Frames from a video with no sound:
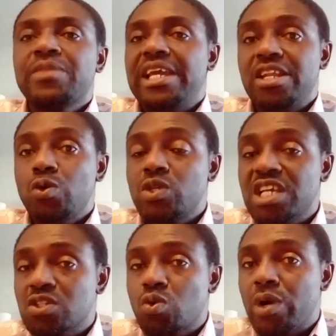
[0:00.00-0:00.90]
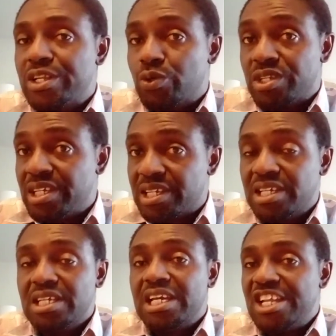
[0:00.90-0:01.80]
and you just go and you dig,
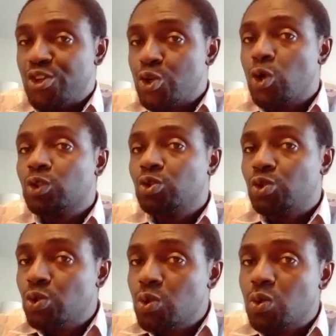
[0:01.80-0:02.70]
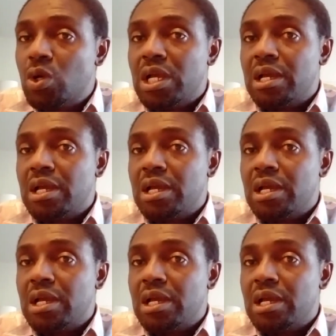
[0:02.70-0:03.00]
and you don't do